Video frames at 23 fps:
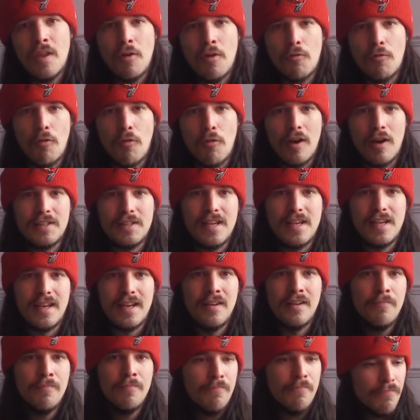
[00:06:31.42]
rising.
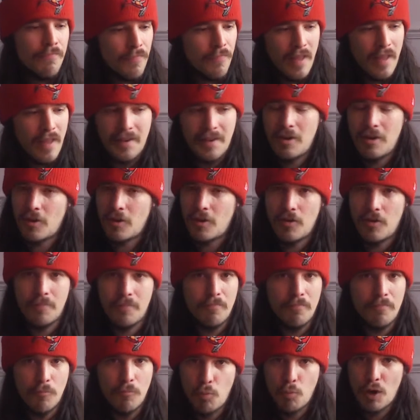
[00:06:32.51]
They could look at
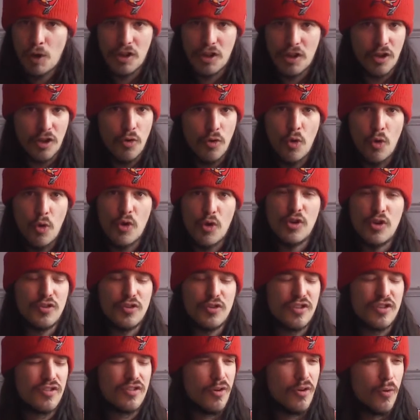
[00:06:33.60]
one of the
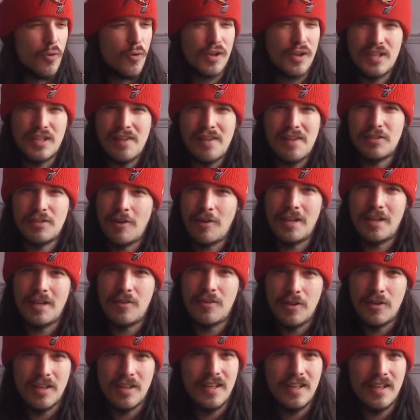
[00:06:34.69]
corners. Corner depth's very
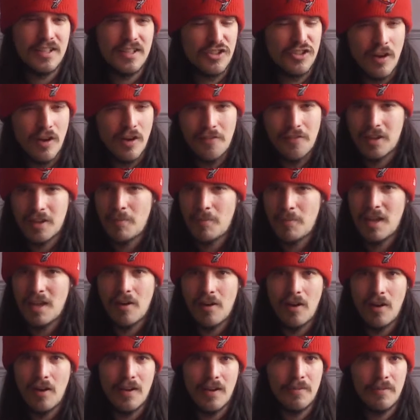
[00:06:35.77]
good in this draft. There could be a guy
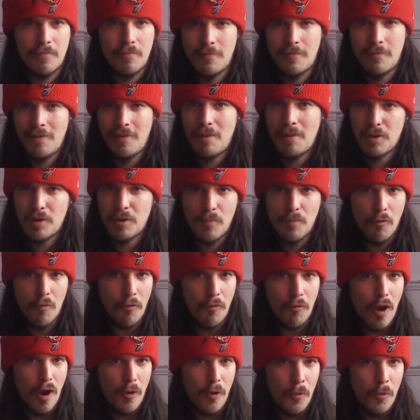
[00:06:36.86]
like Fabian
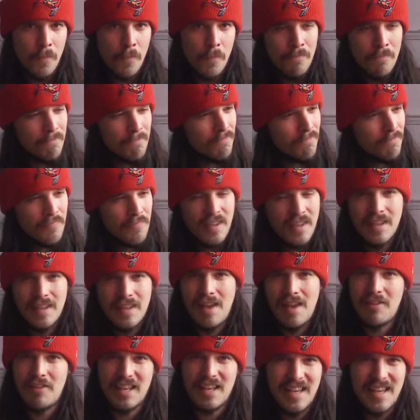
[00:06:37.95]
Moreau.
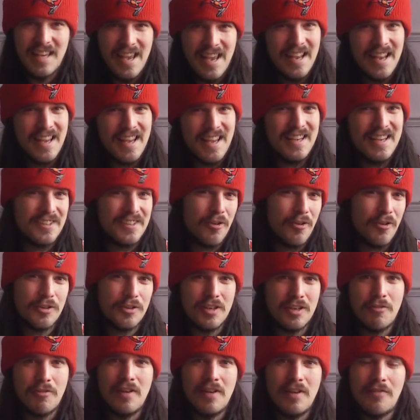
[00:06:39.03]
Kevin King, he's got a
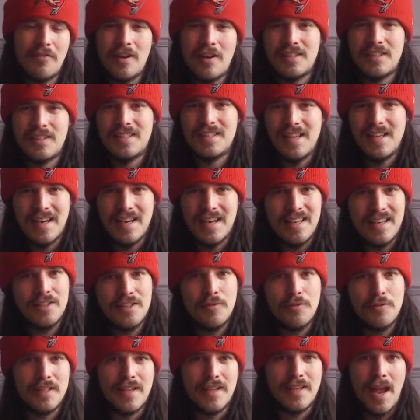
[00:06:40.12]
degree of versatility to
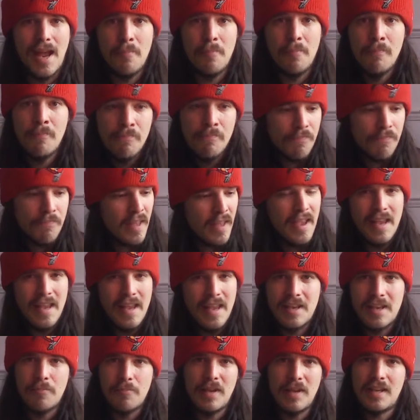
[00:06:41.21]
his game. He
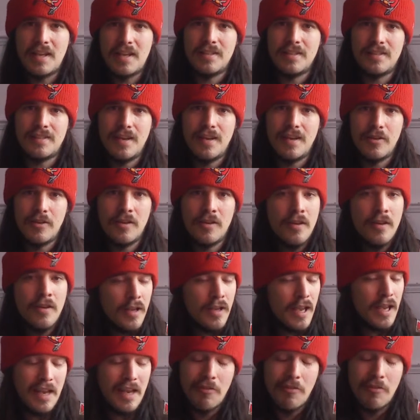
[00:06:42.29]
could be considered.
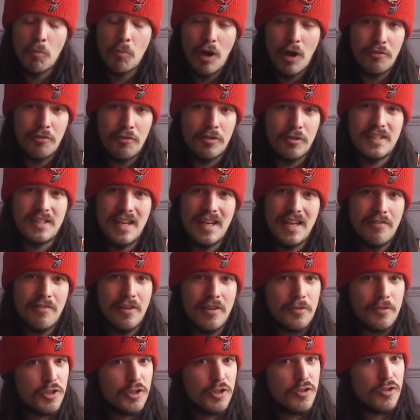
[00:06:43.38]
Even wide receiver,
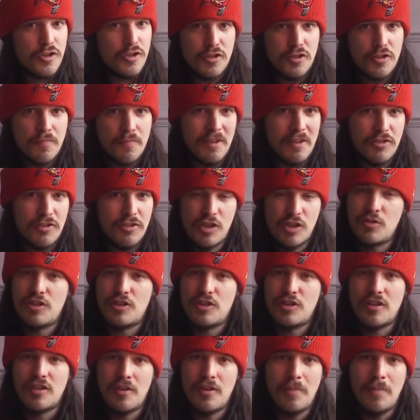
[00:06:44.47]
Juju
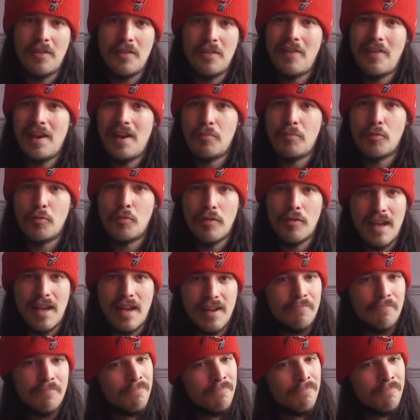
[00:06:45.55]
Smith-Schuster could be available there.